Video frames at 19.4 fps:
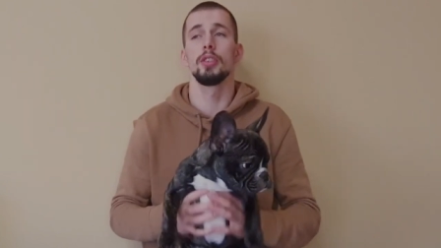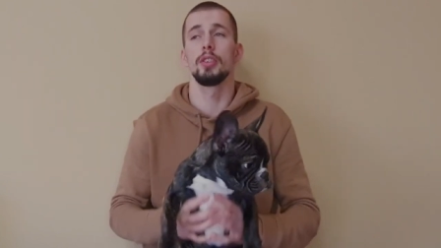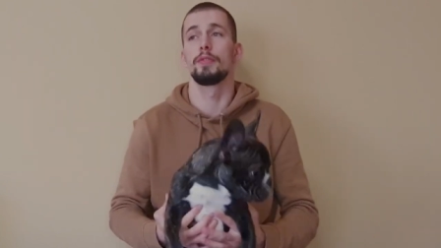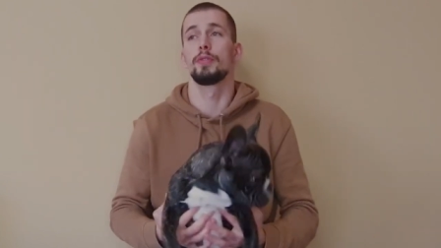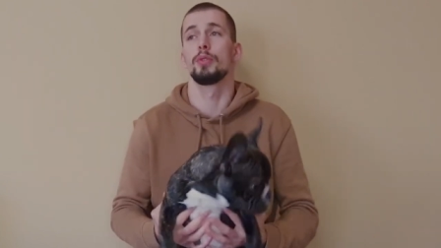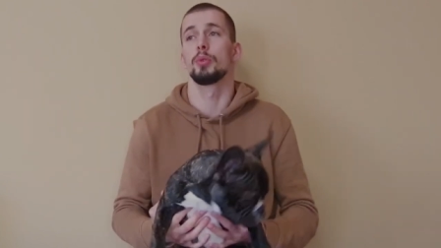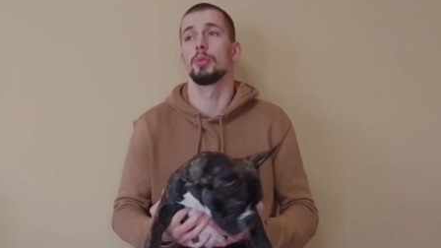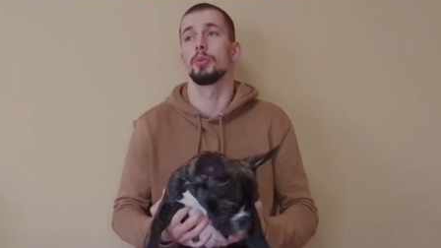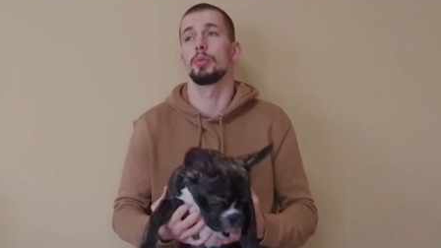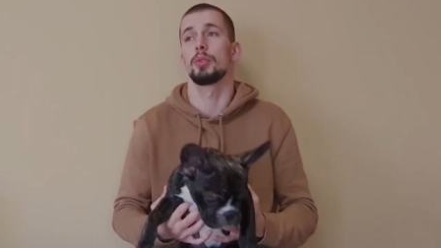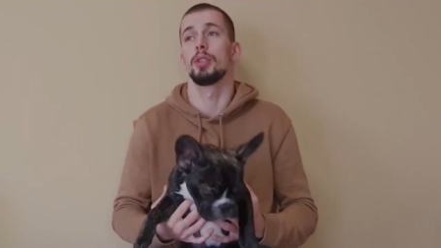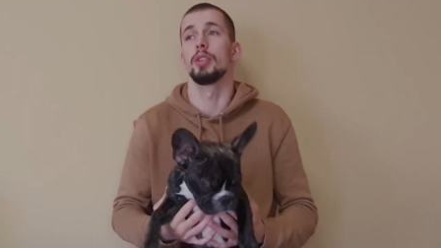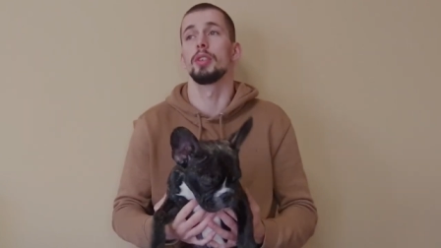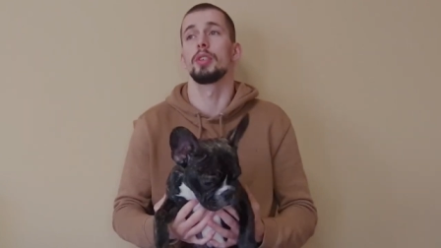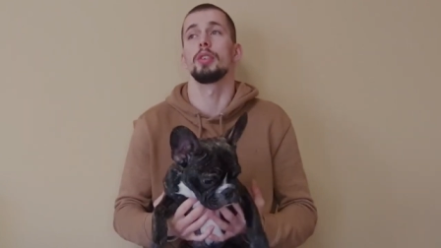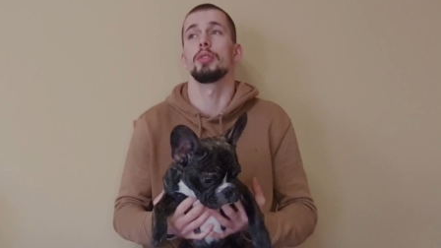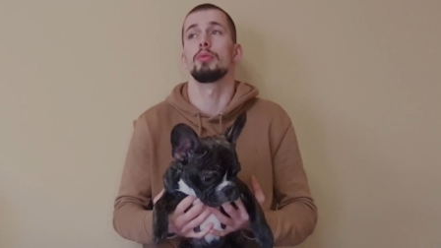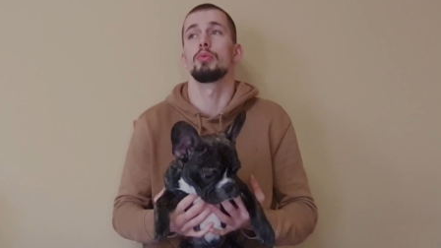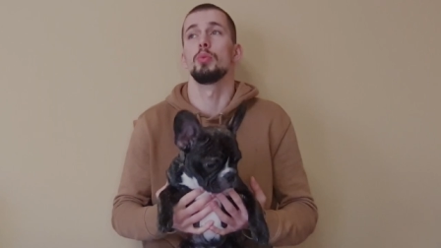if you
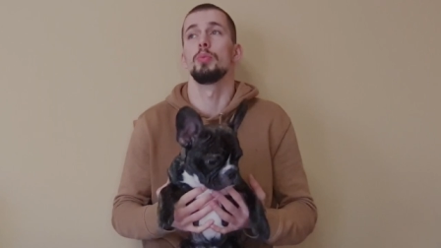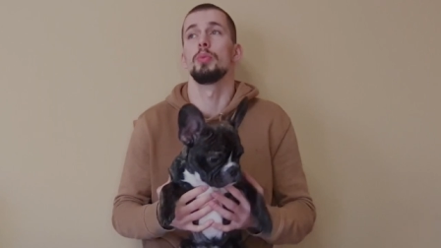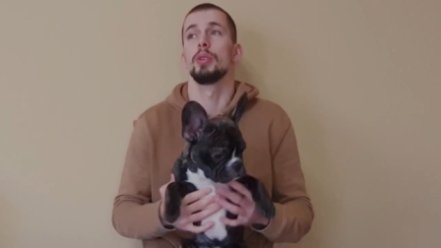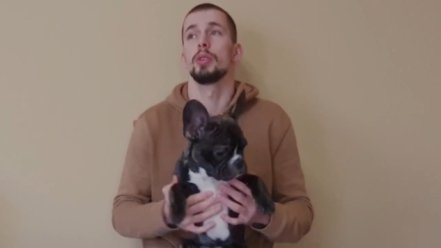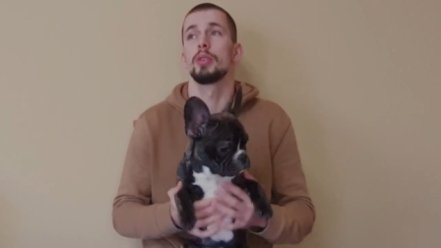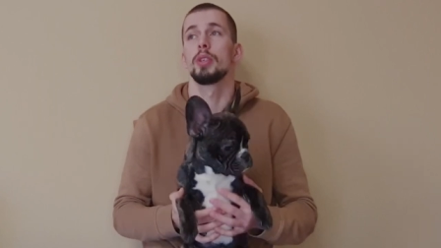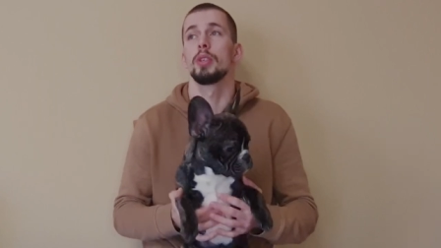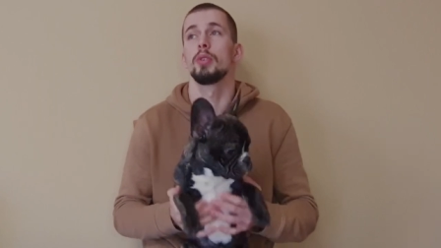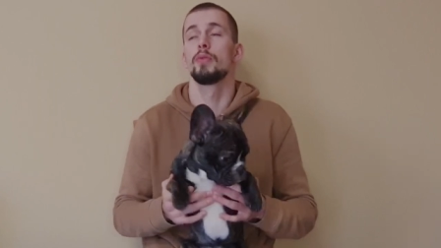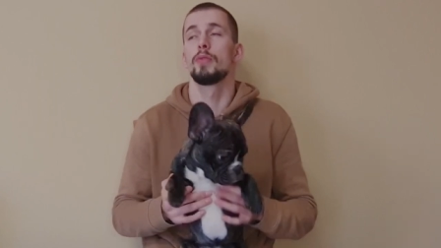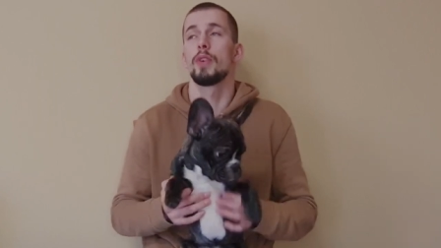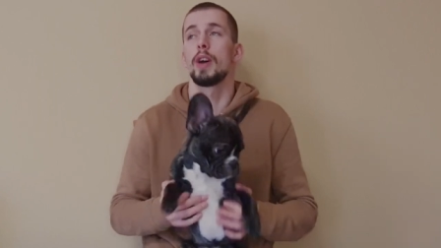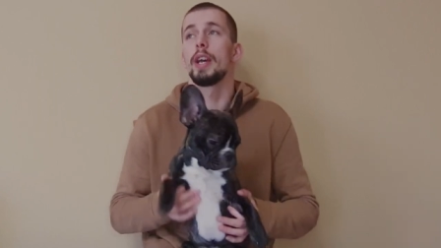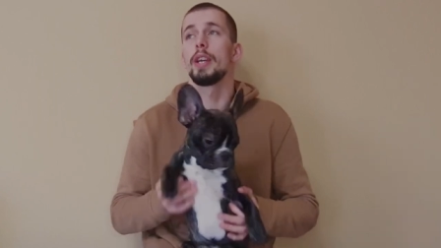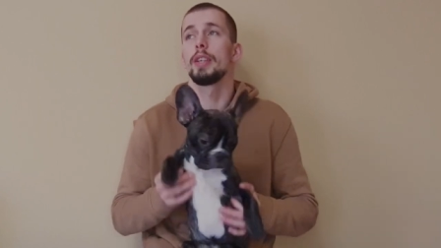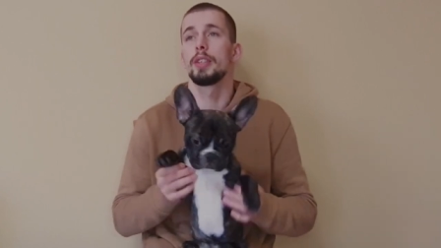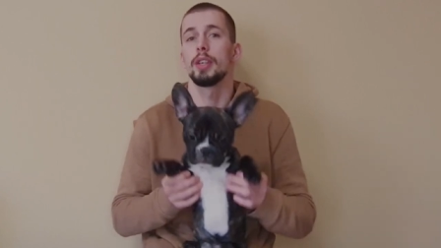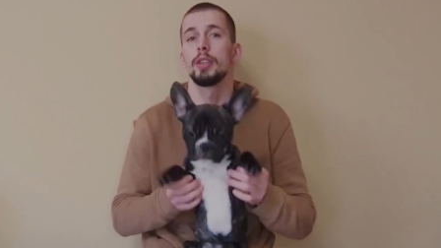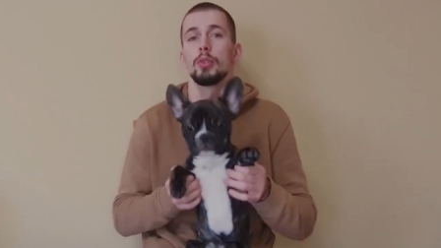think it will be a real
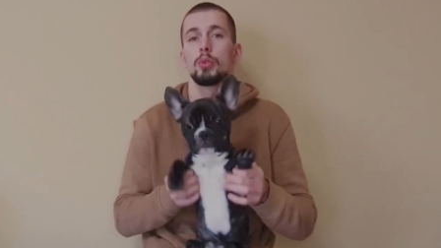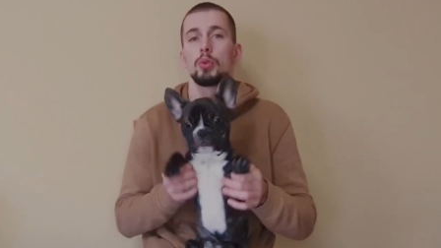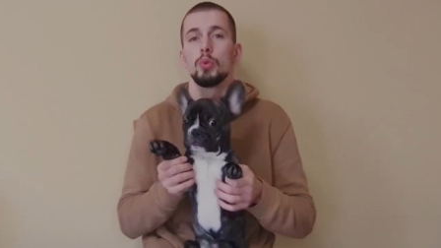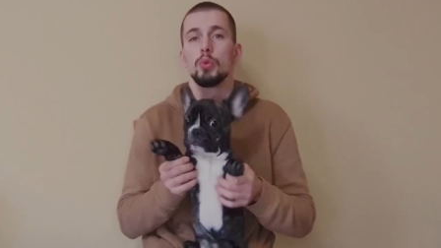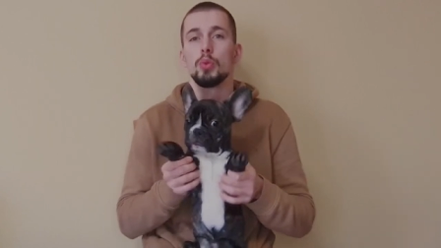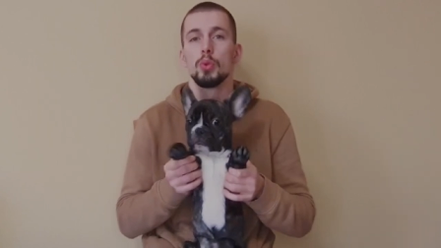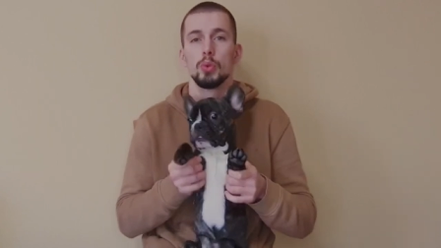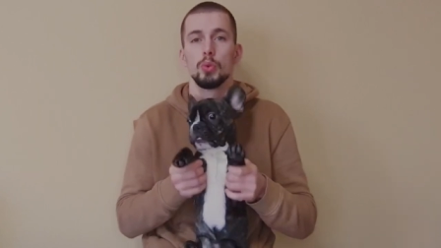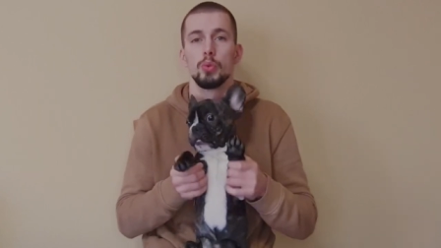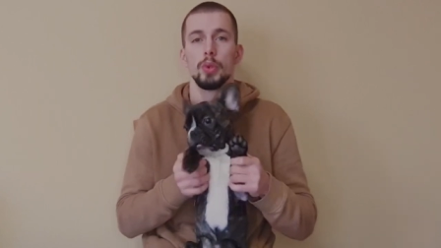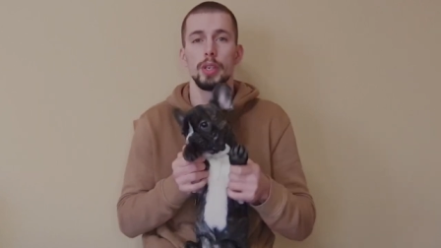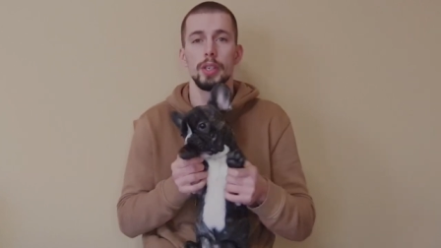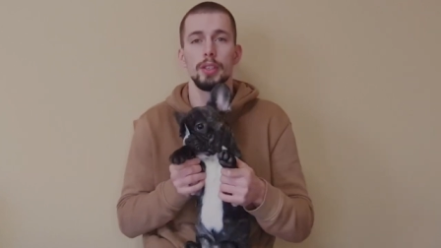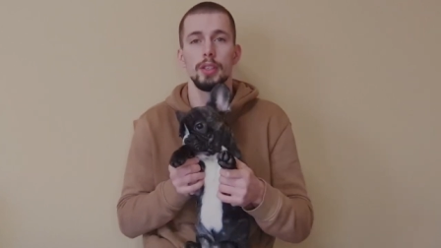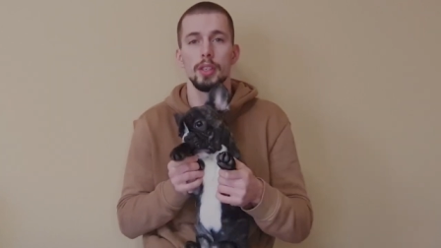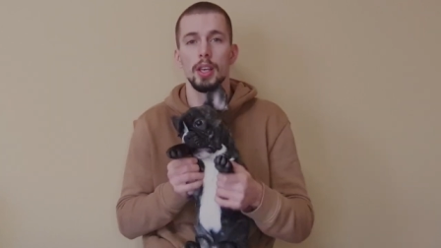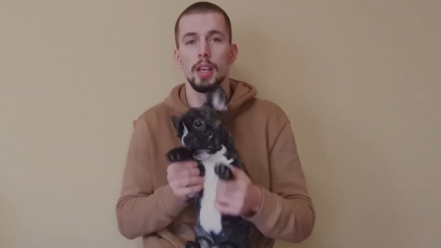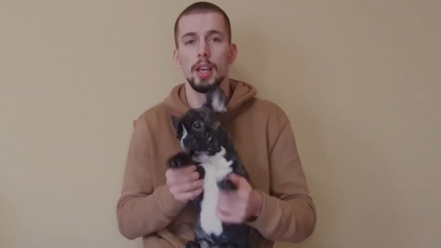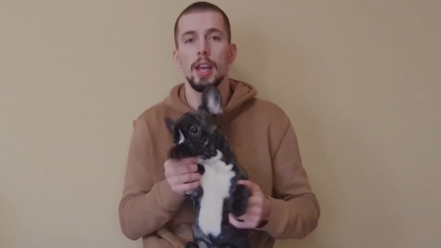fight and who will
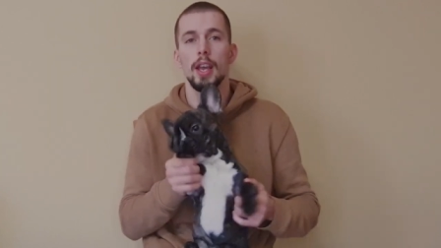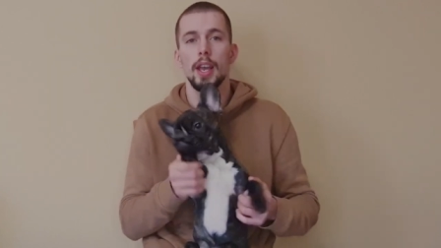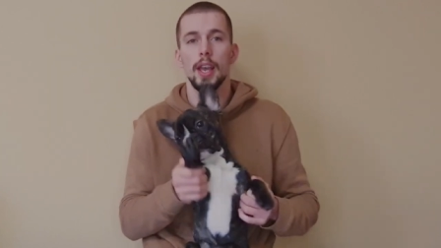win.